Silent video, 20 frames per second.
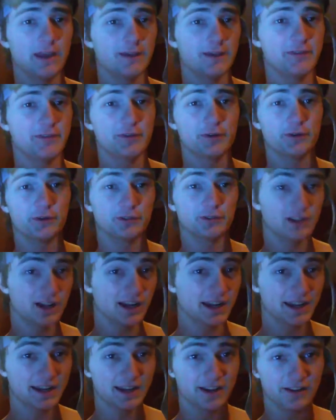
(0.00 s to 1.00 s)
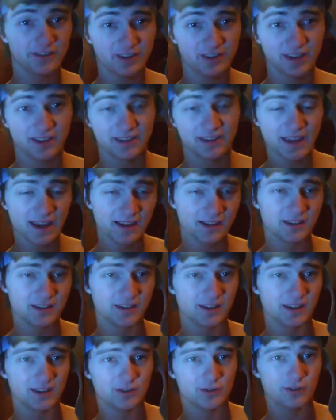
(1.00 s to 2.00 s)
if you're lucky enough to get
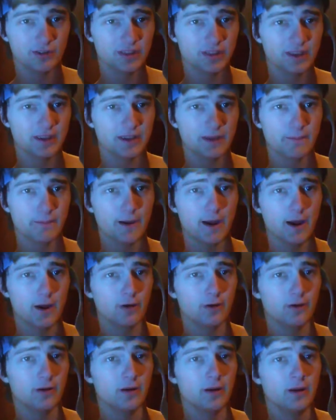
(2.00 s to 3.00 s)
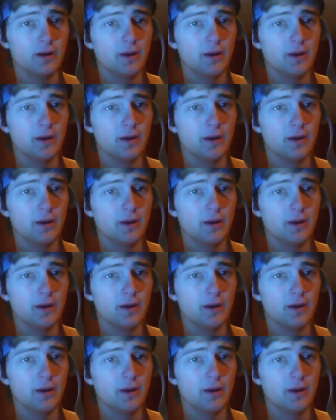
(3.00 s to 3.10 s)
dates and you think about